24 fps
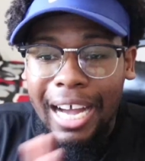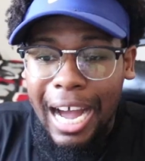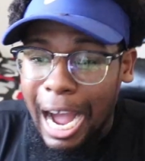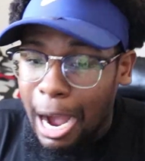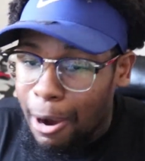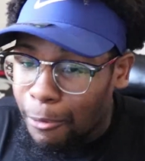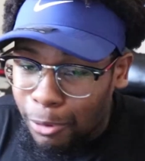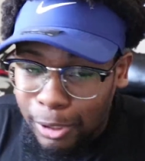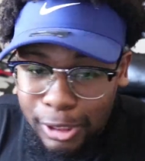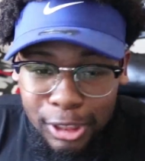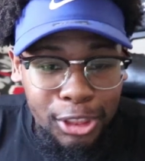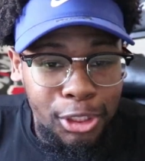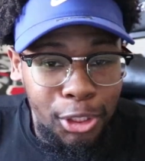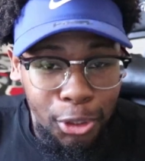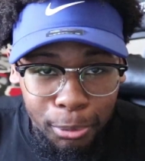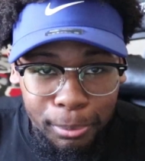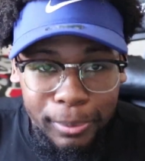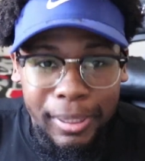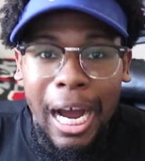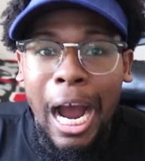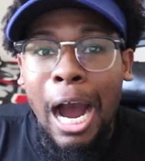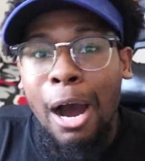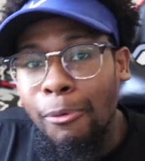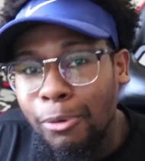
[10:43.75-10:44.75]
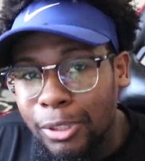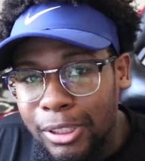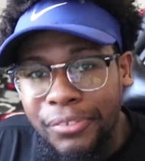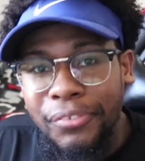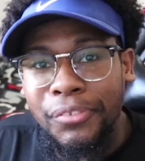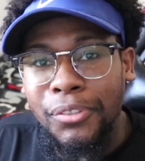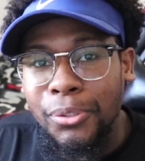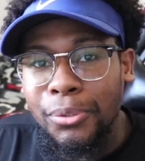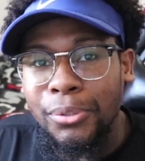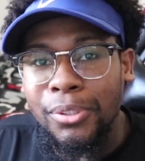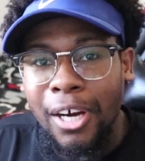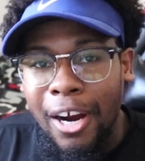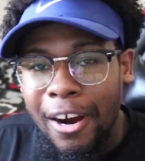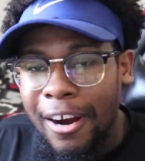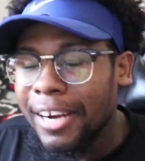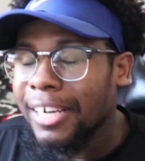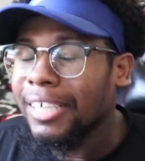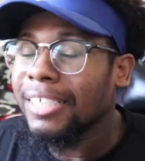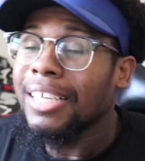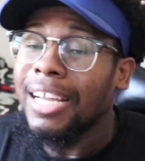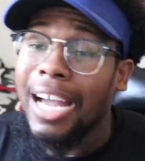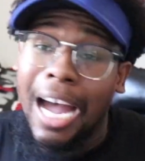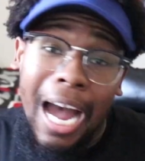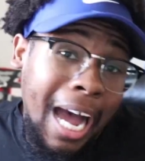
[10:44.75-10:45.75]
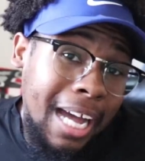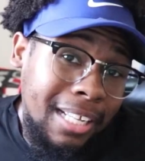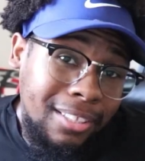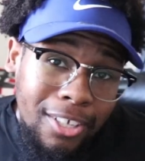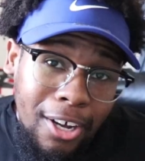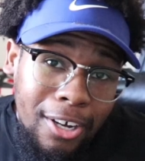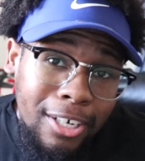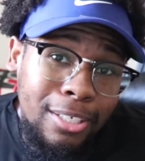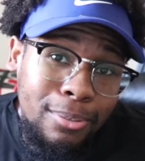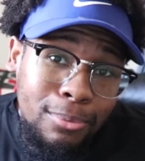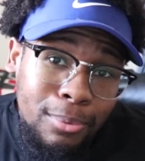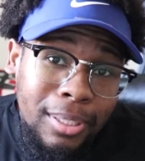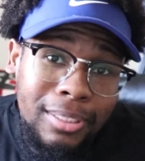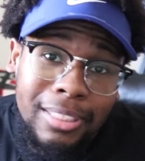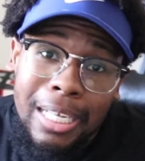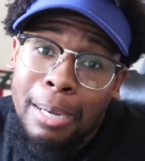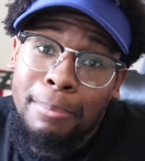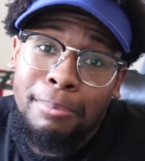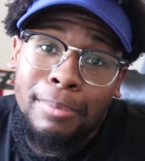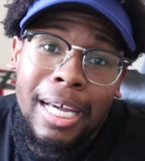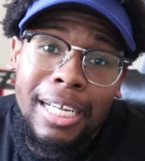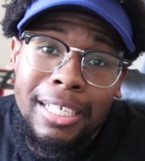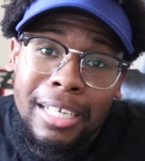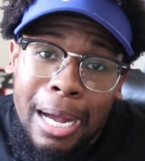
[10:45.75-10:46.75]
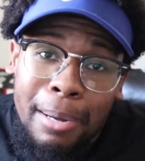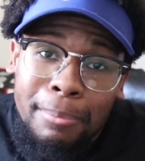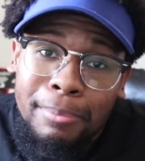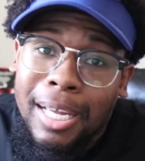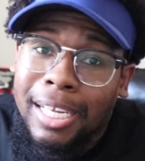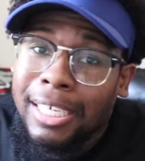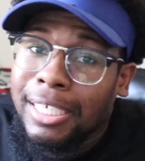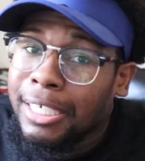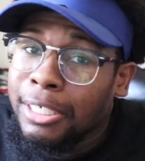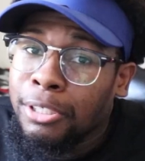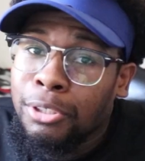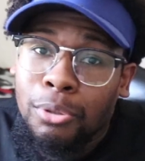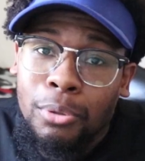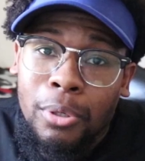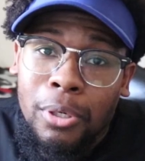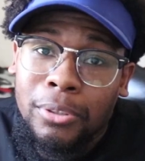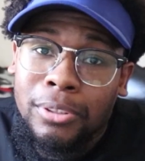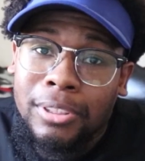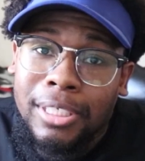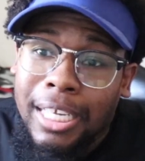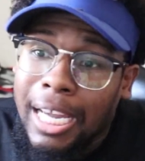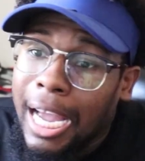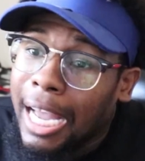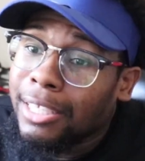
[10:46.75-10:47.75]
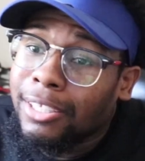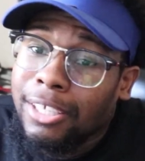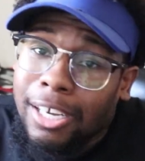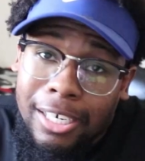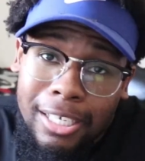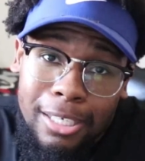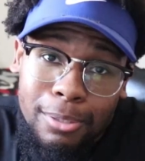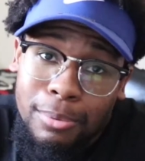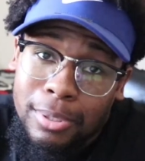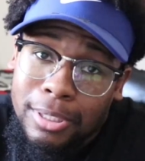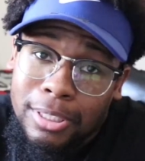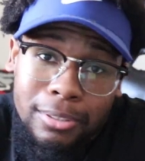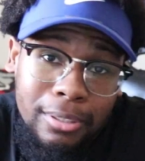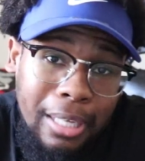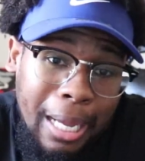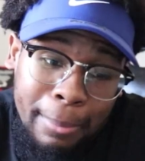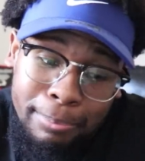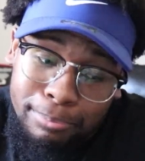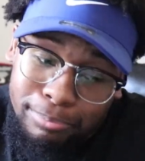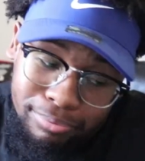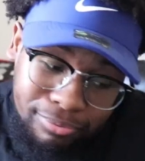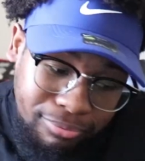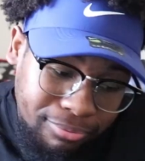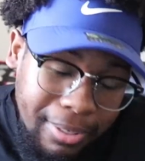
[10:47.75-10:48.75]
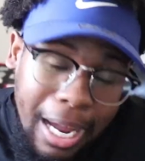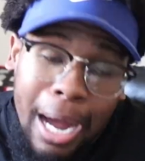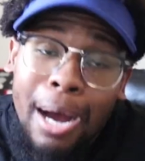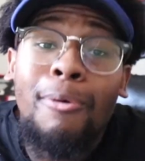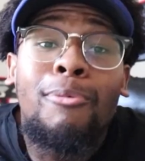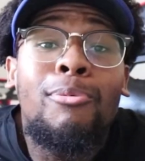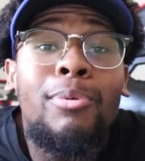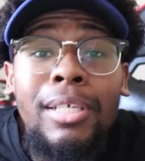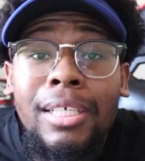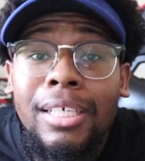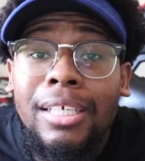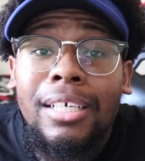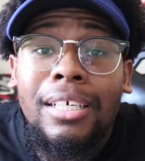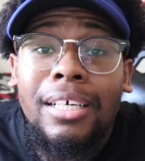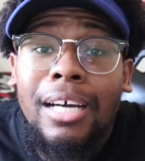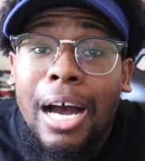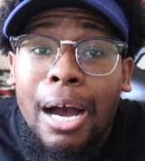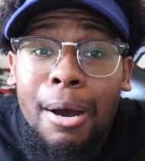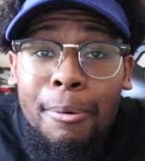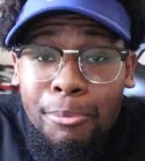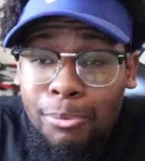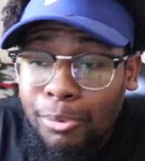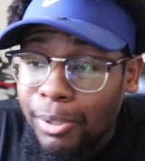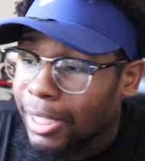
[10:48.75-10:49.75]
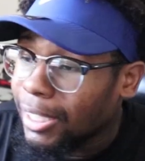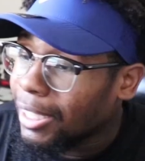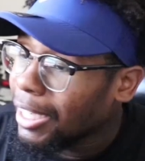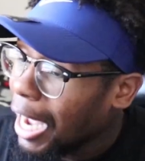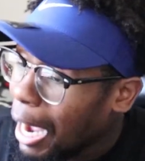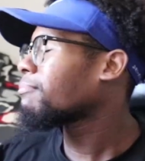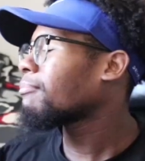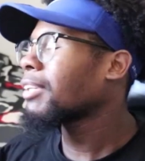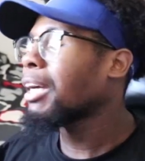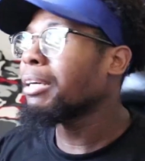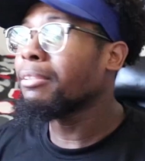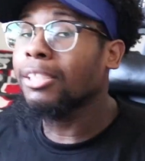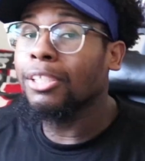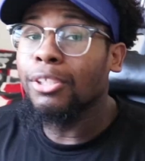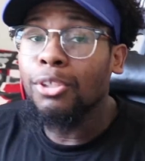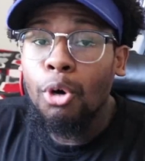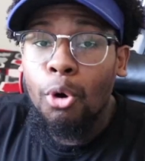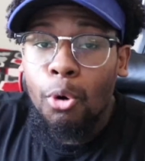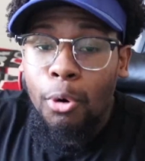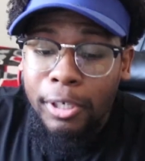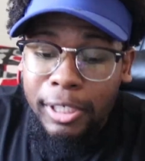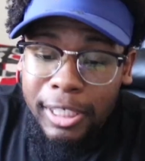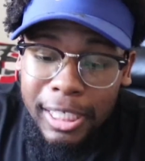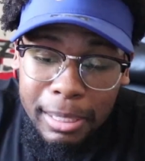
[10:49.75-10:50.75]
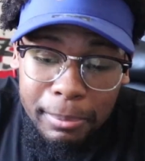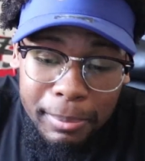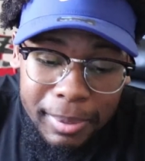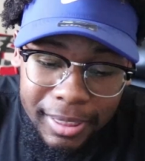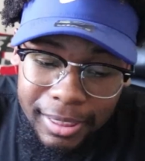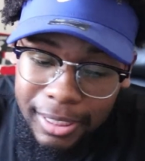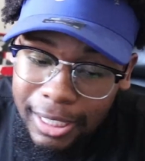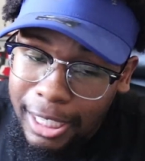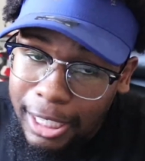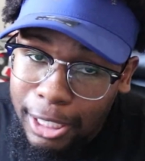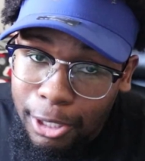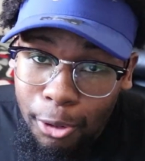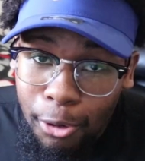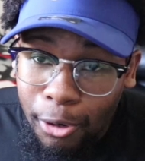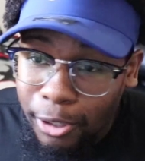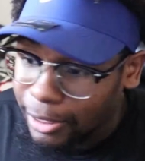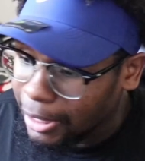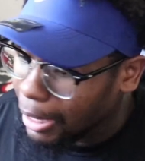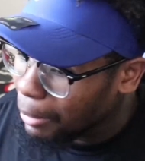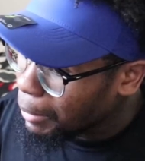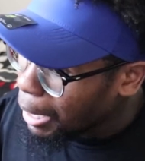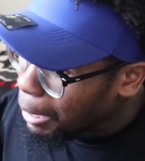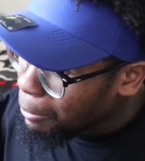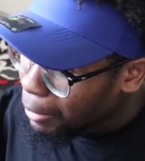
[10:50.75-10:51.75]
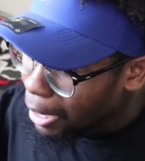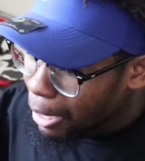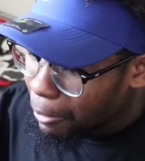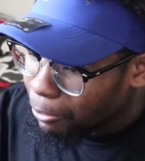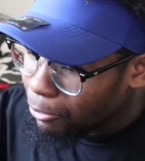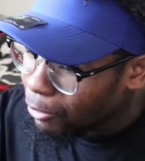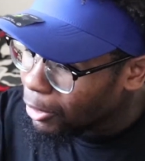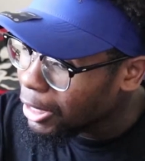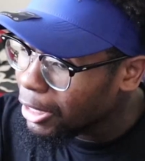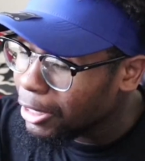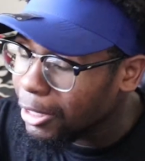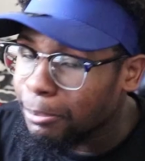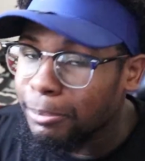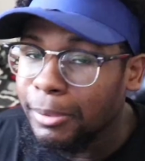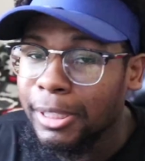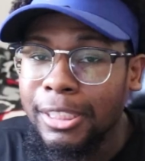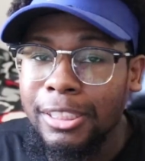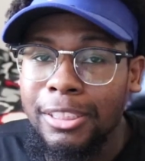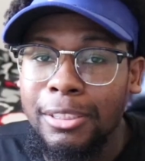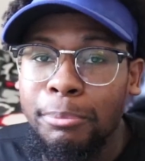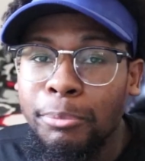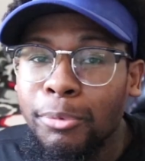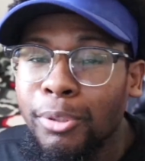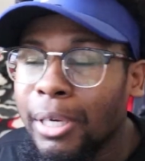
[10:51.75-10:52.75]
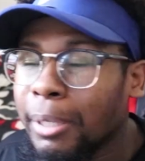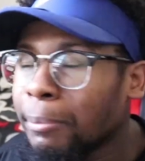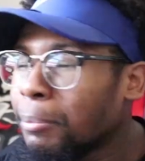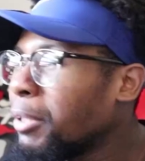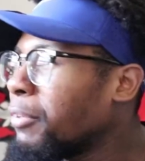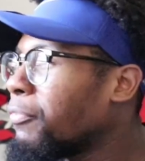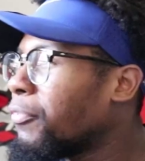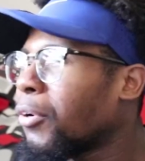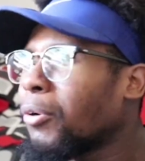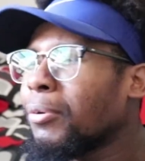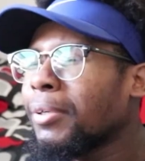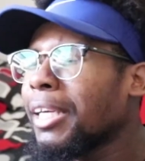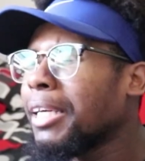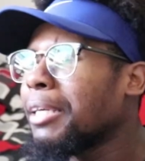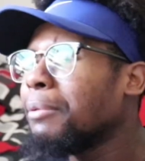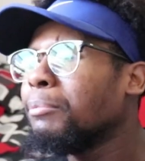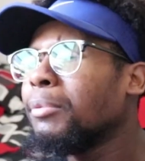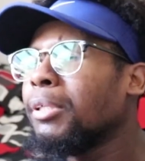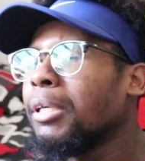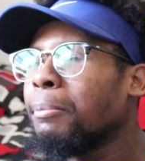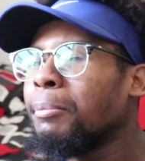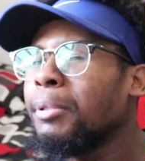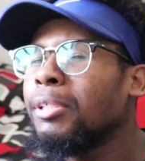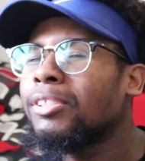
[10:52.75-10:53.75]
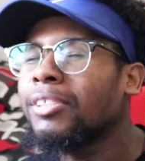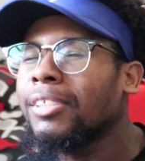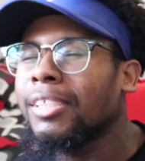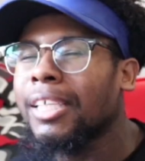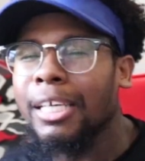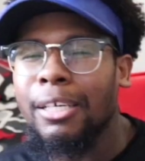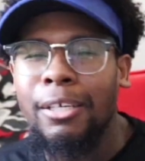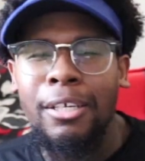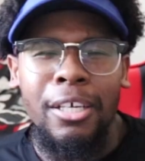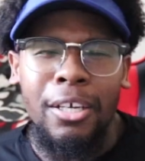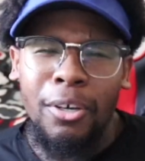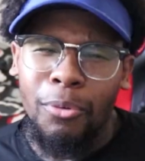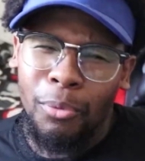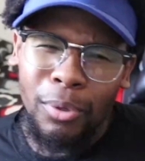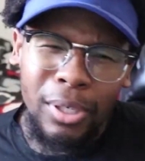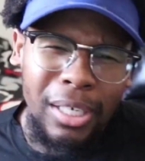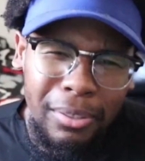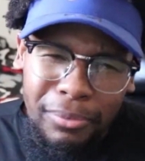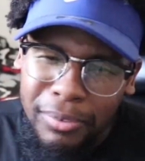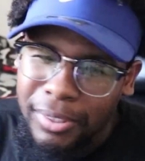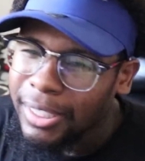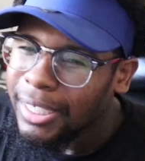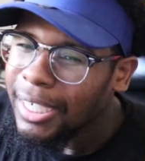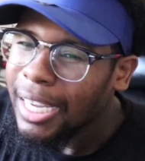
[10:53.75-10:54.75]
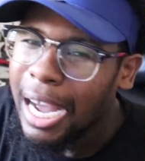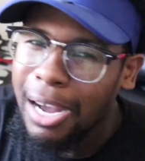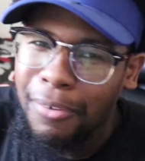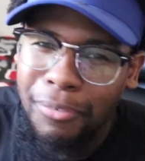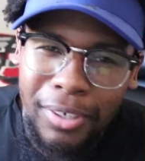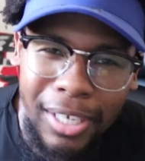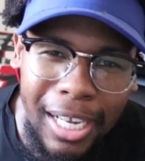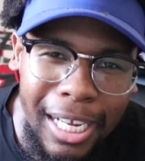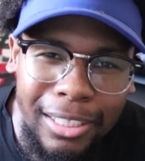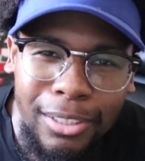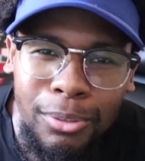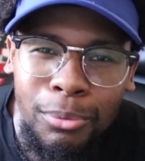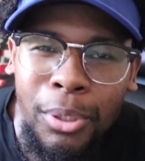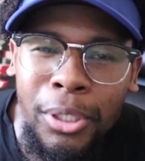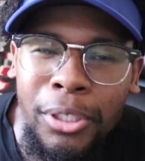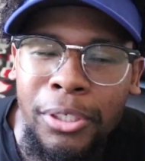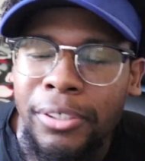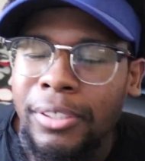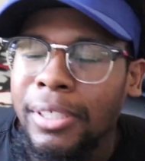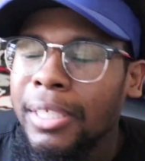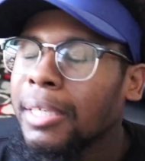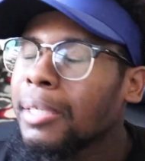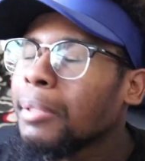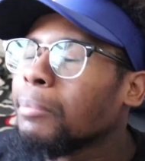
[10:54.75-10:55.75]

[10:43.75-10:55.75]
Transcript: I was duped, I was fooled, all right? I thought he was, I'm like Inosuke. I thought he was, I'm weak. The lower Demon Slayer cause, I'm one of them niggas, the Mifone, Mizune, whatever. I forgot the word,